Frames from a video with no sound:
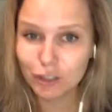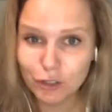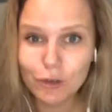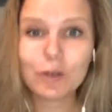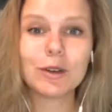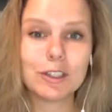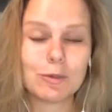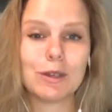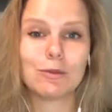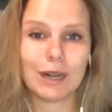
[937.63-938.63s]
you're going to
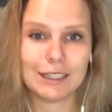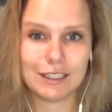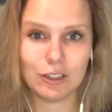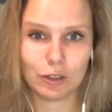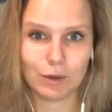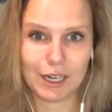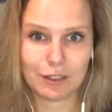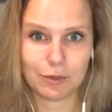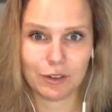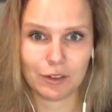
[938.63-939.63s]
be raising your
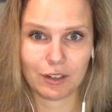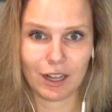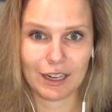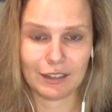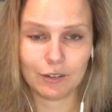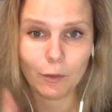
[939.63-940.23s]
rates with your clients.